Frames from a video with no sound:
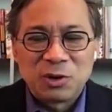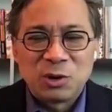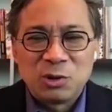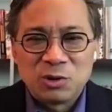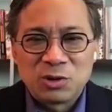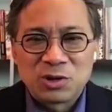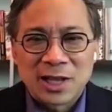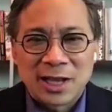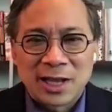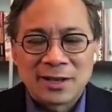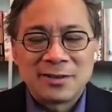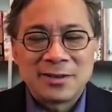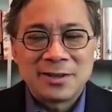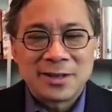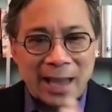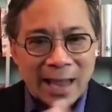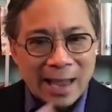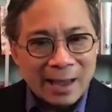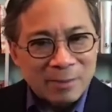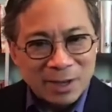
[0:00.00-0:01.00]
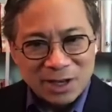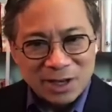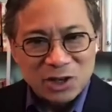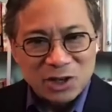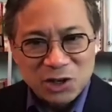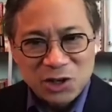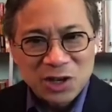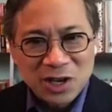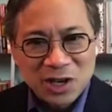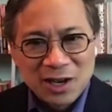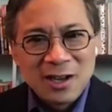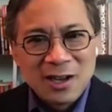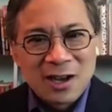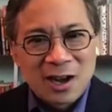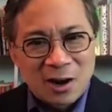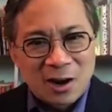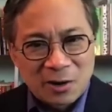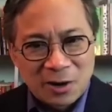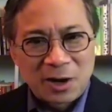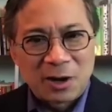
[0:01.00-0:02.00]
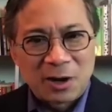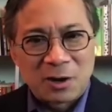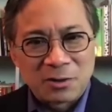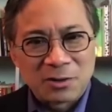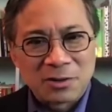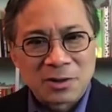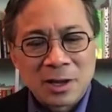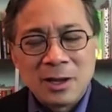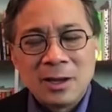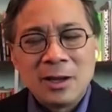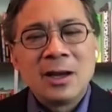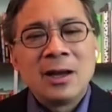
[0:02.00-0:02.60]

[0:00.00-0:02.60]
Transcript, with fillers: foods that damage our health,